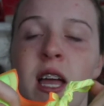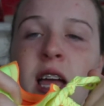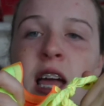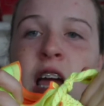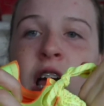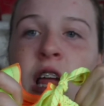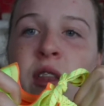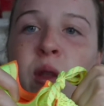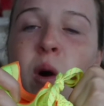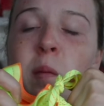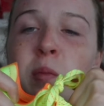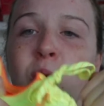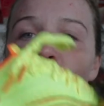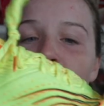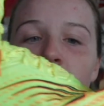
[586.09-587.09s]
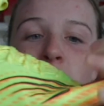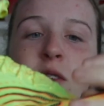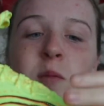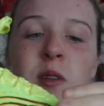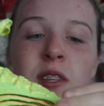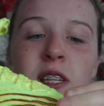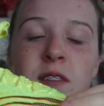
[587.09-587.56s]
No boot has ever been this
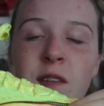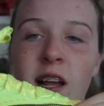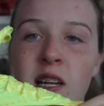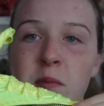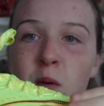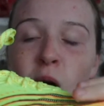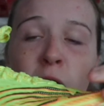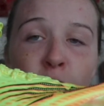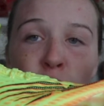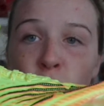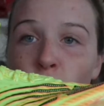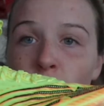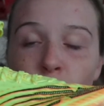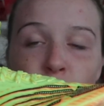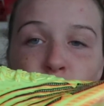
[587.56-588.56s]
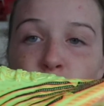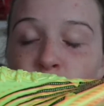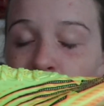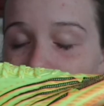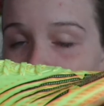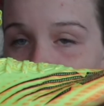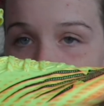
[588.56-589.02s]
flexible after 1 or 2 training
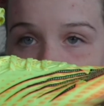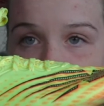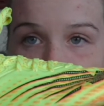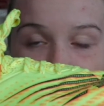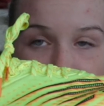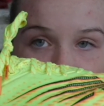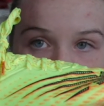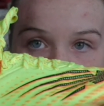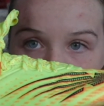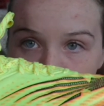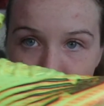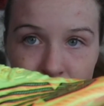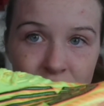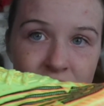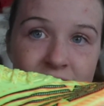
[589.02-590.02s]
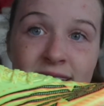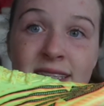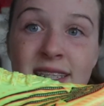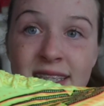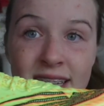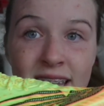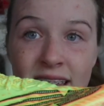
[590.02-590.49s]
sessions. That's absolutely
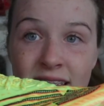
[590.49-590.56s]
insane.